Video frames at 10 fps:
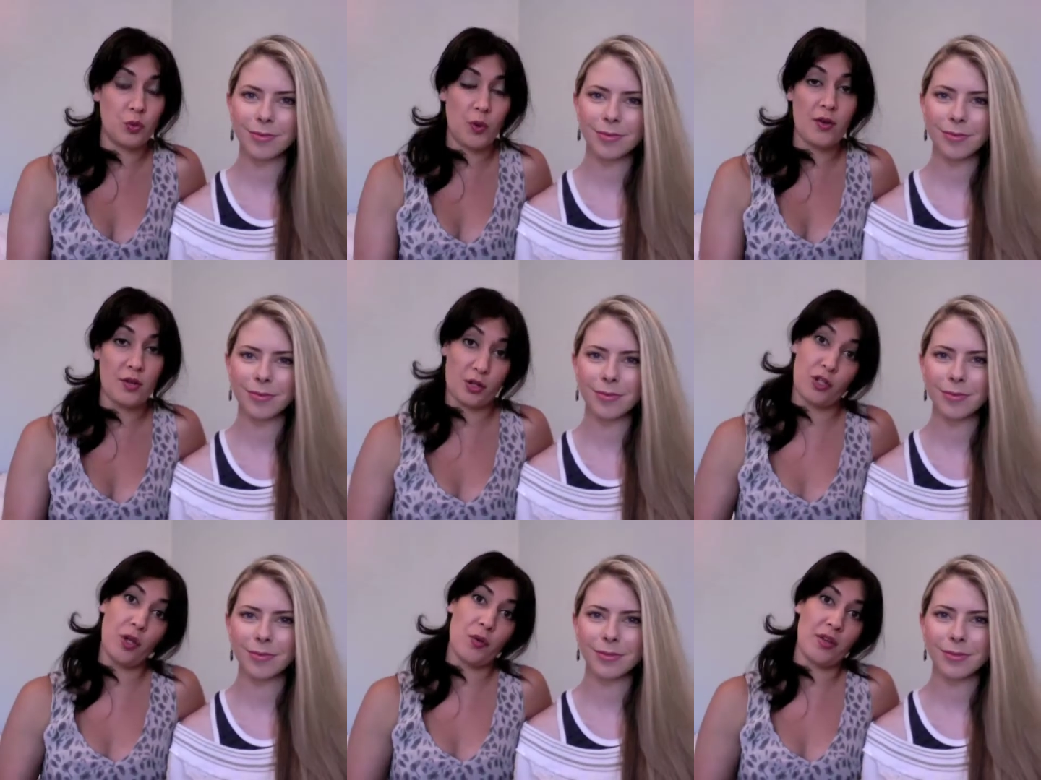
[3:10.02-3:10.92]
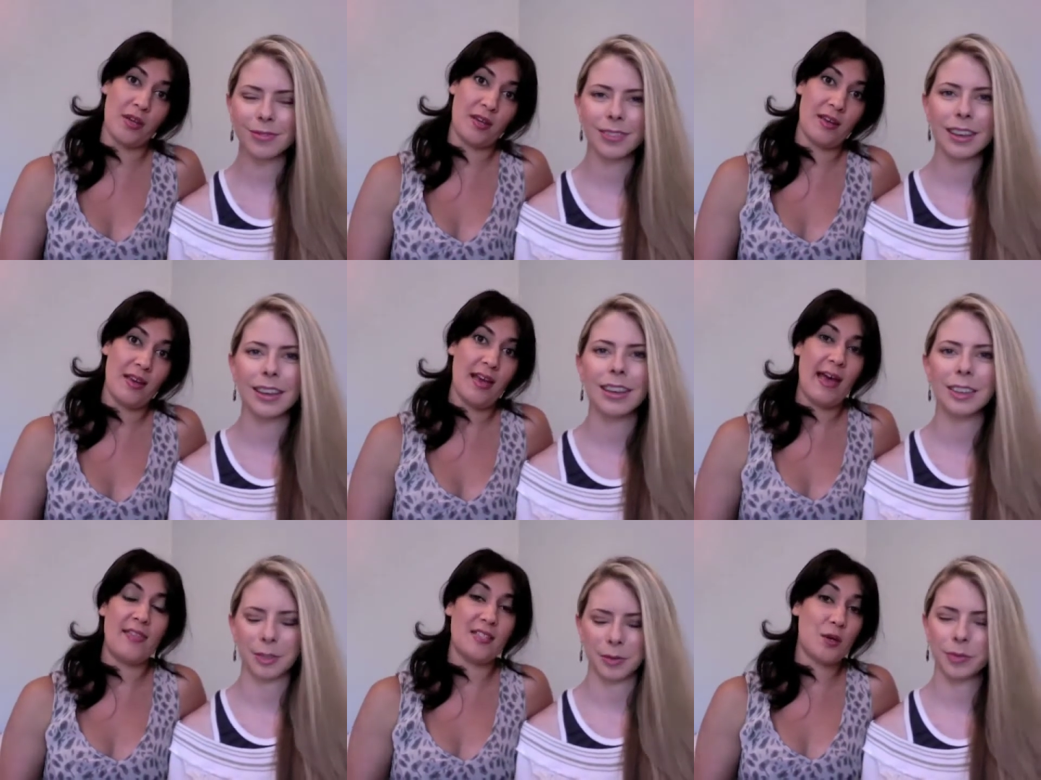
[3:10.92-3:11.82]
Speaker 1: wear their clothing. And
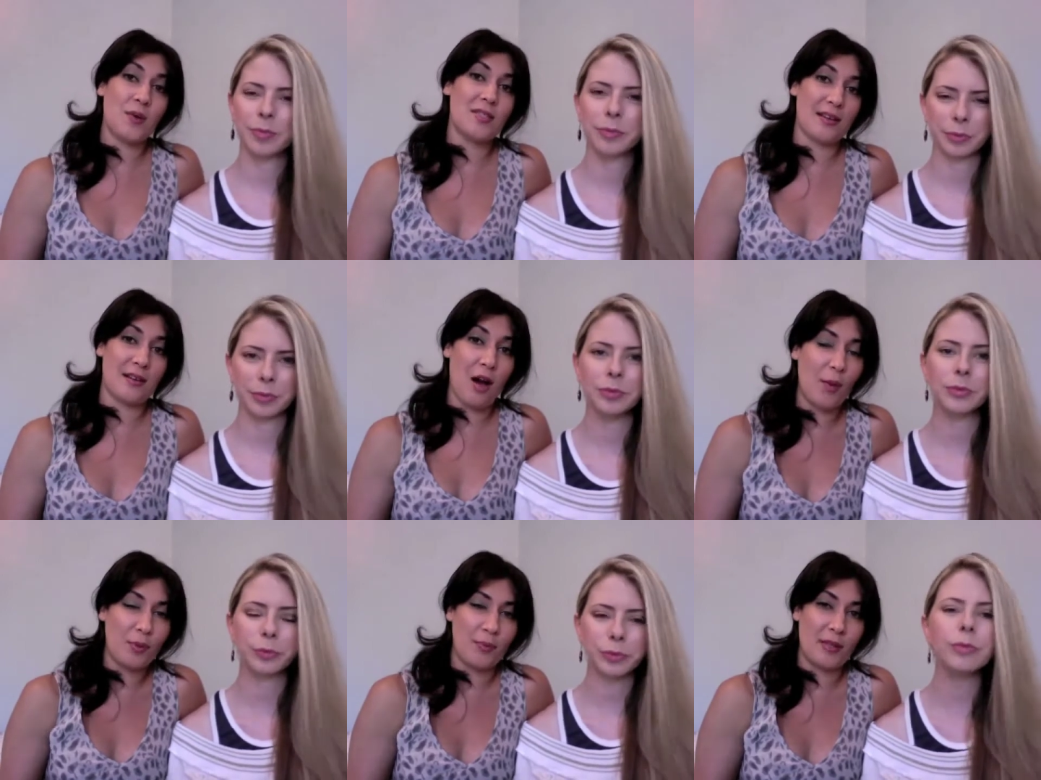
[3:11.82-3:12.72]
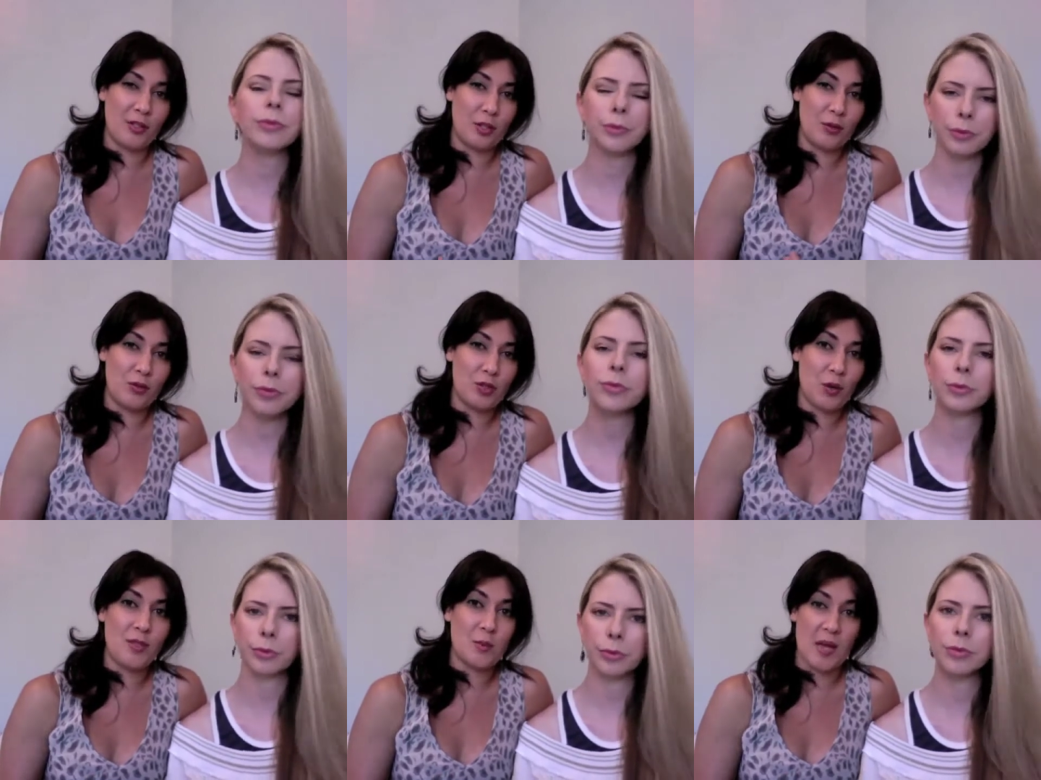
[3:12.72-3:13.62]
that's always like a compliment. You know, you should
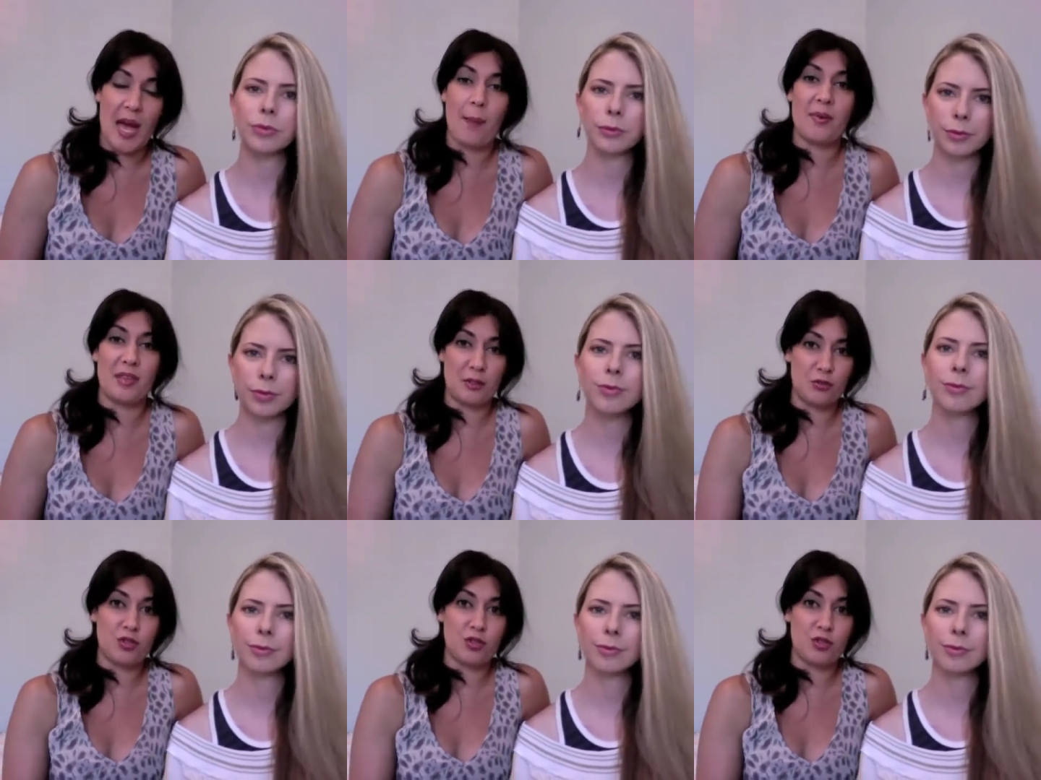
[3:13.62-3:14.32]
always be happy that you're